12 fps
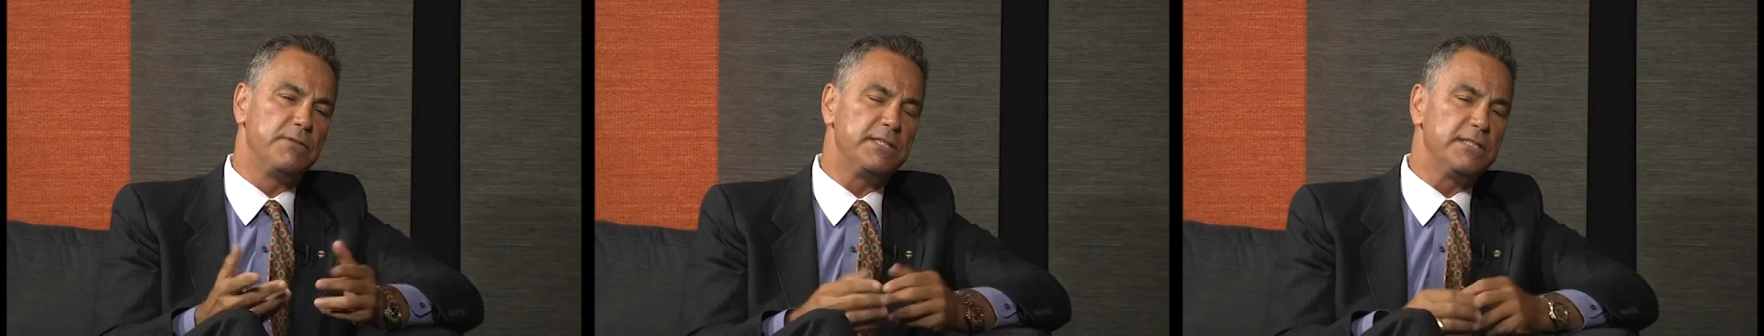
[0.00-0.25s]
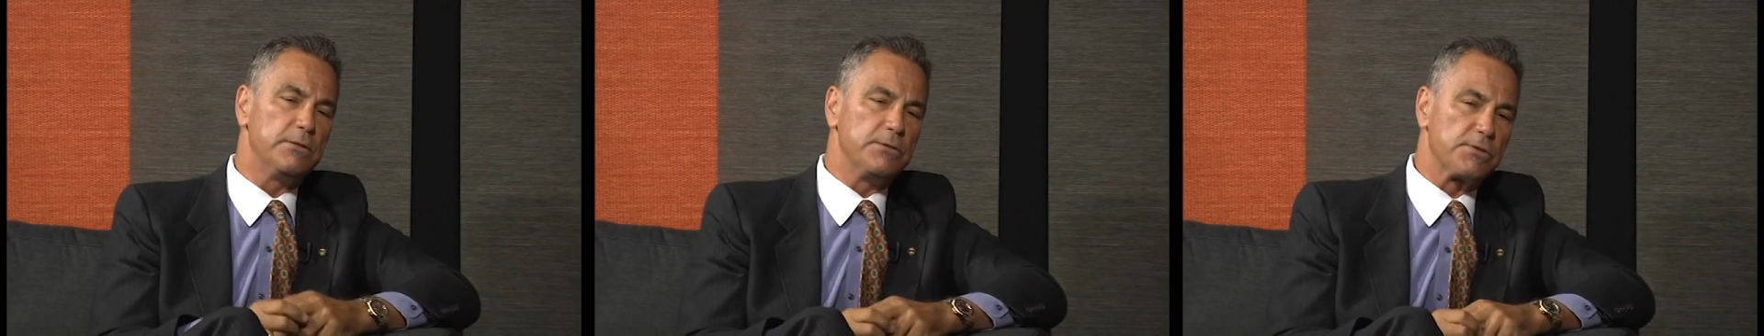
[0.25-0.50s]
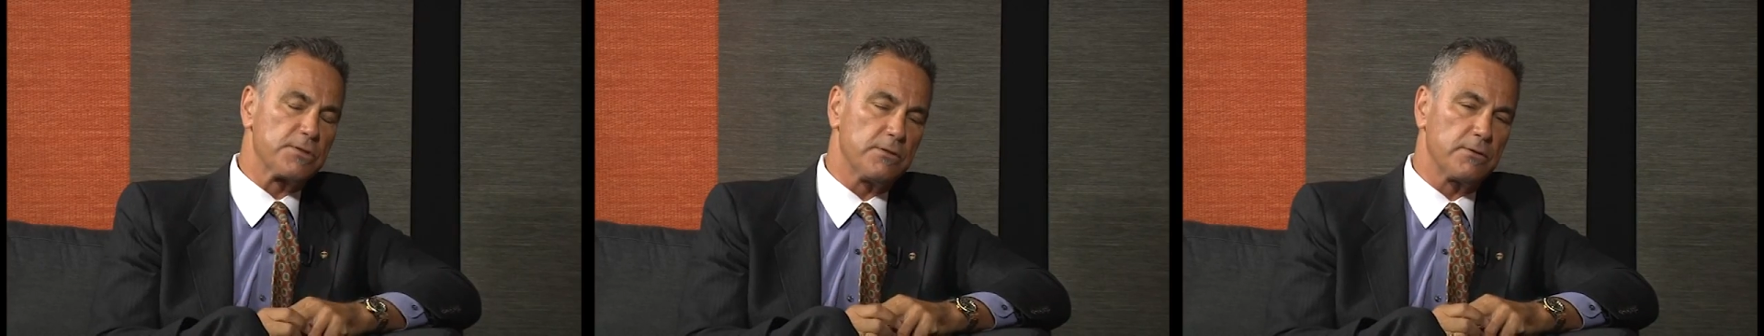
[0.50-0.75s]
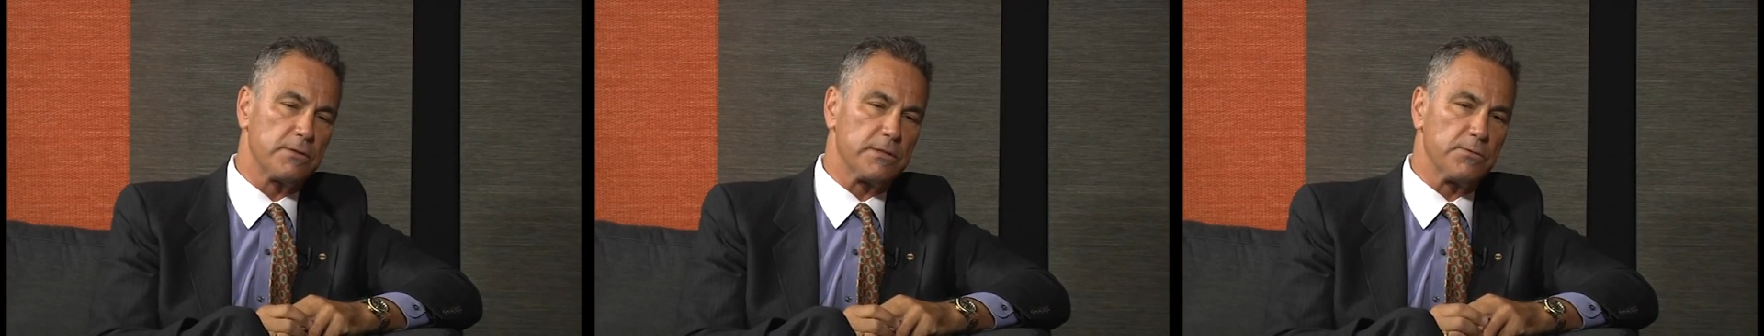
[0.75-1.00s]
video you saw
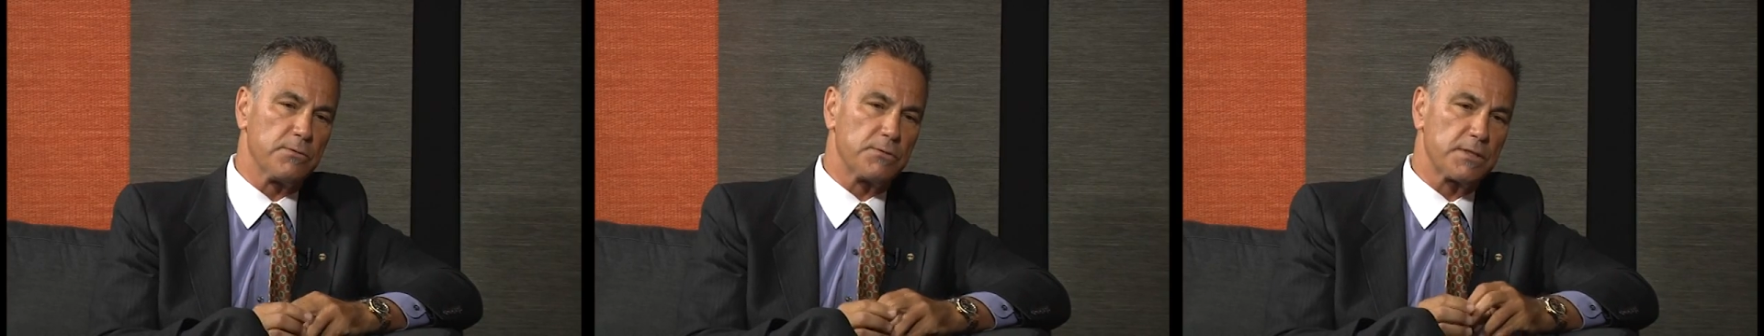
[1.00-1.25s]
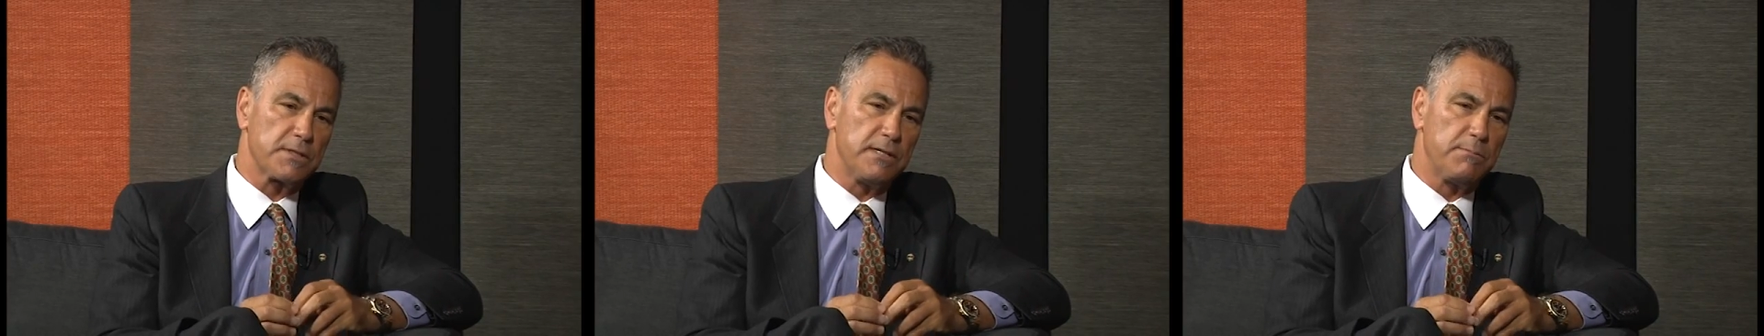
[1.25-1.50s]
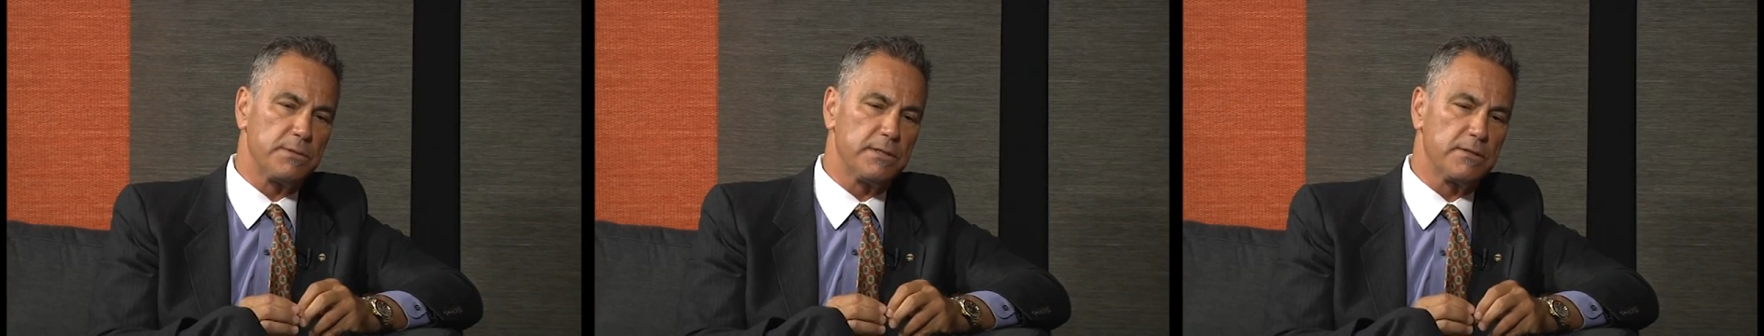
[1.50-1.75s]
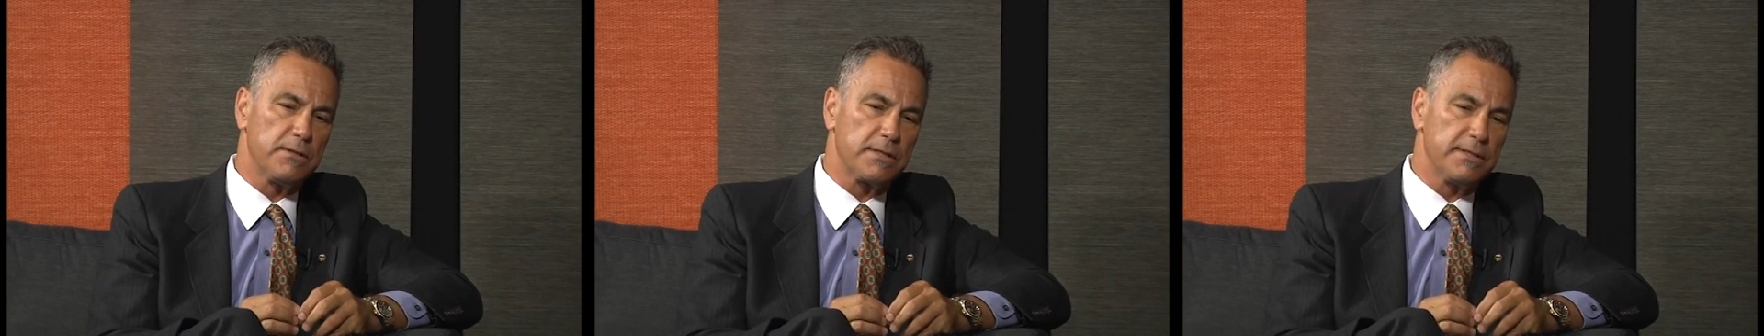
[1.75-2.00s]
earlier, there was a company
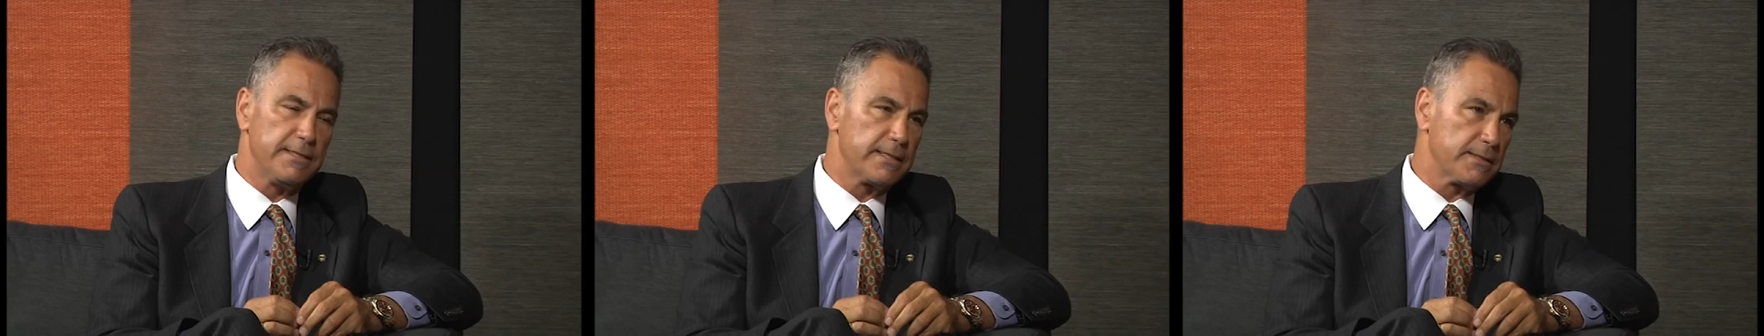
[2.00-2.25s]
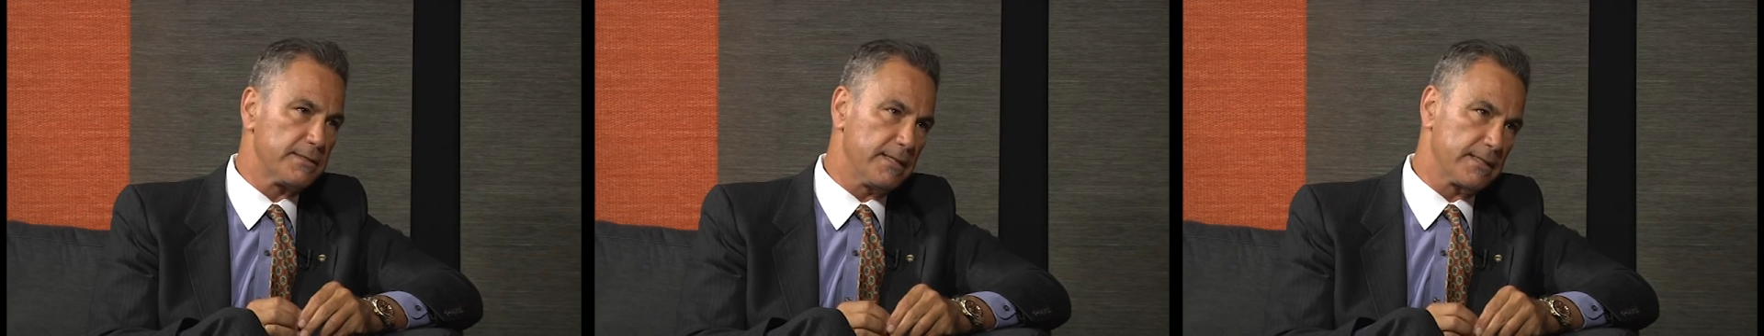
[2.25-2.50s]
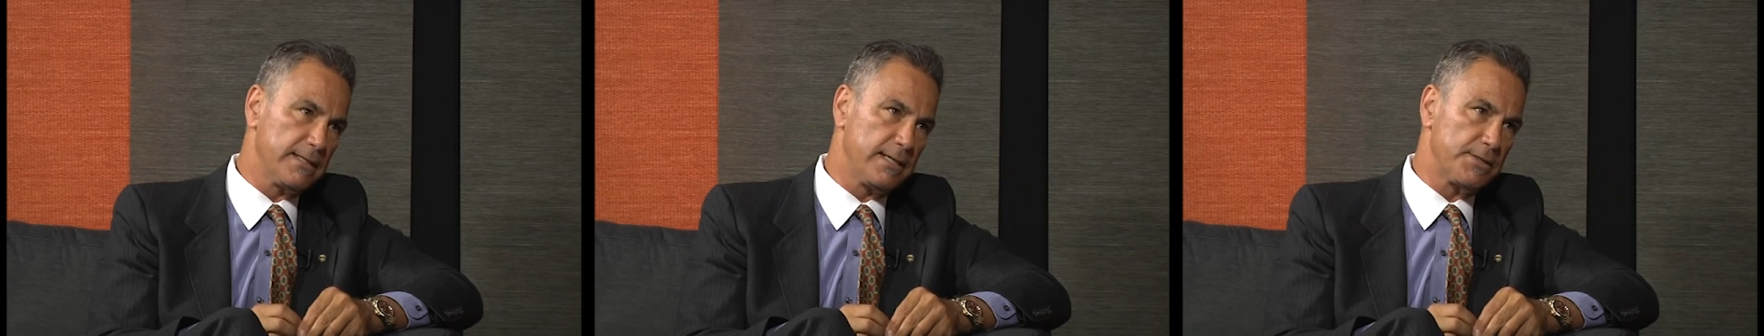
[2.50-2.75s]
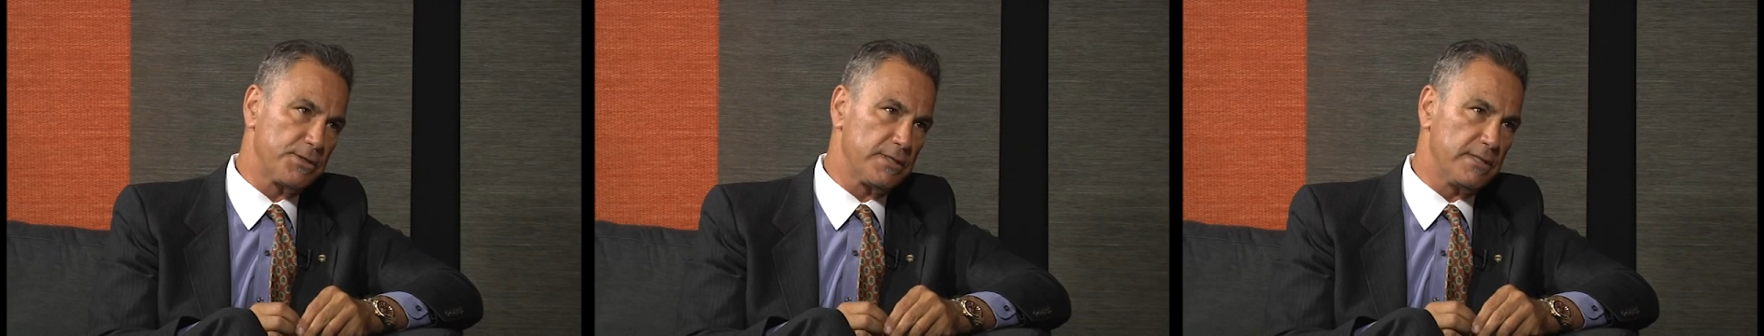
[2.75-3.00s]
called Kinetic, the
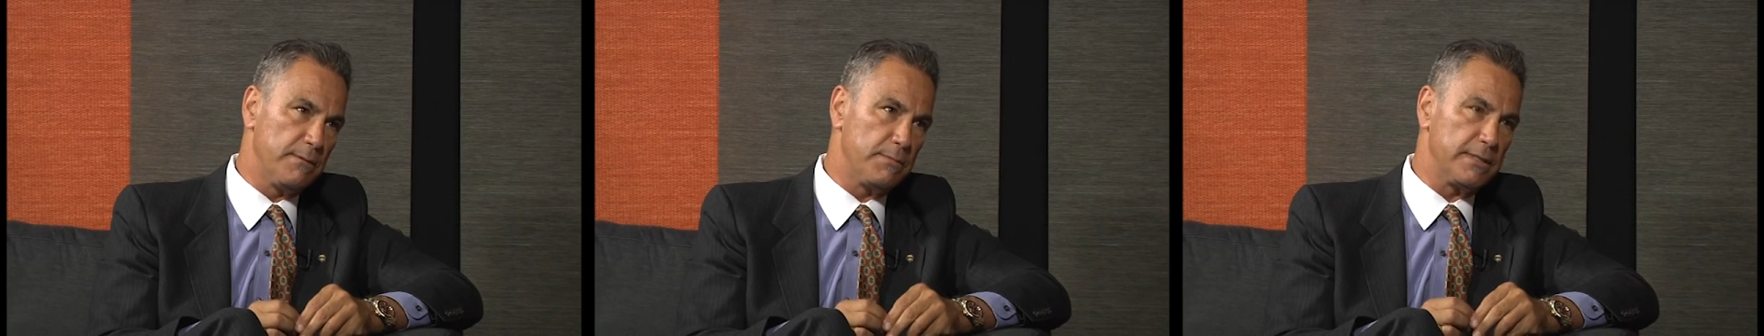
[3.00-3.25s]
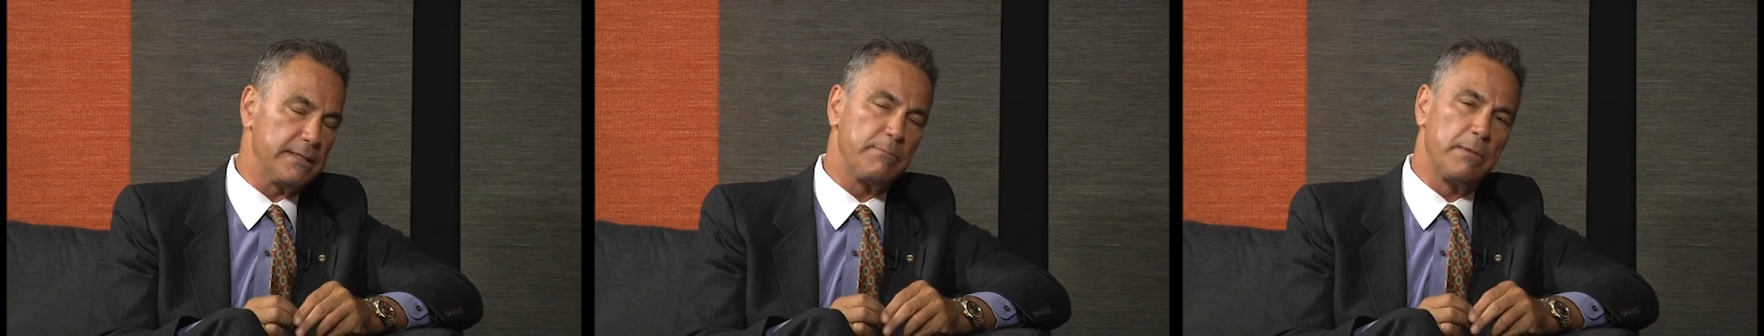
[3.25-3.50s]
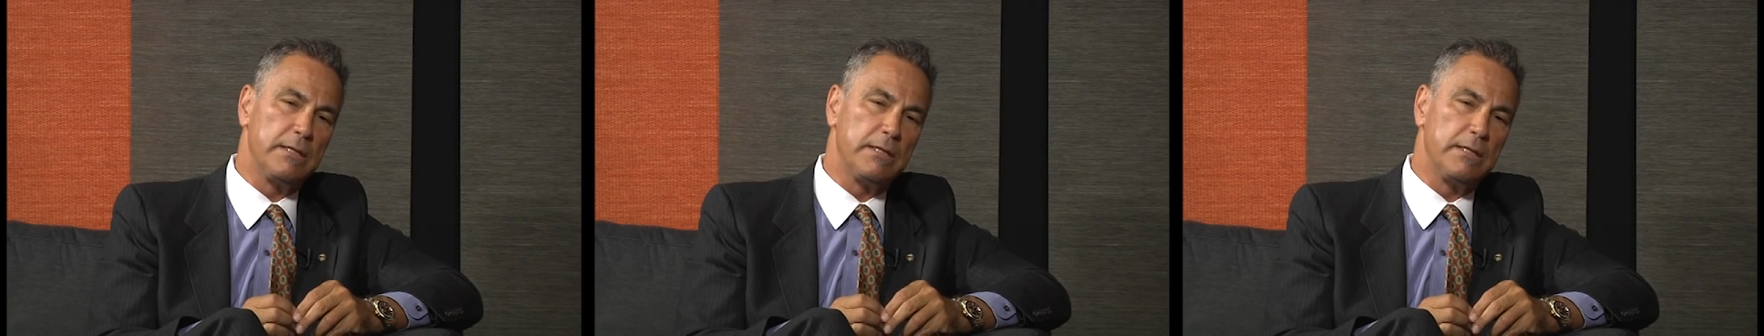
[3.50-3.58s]
technology company.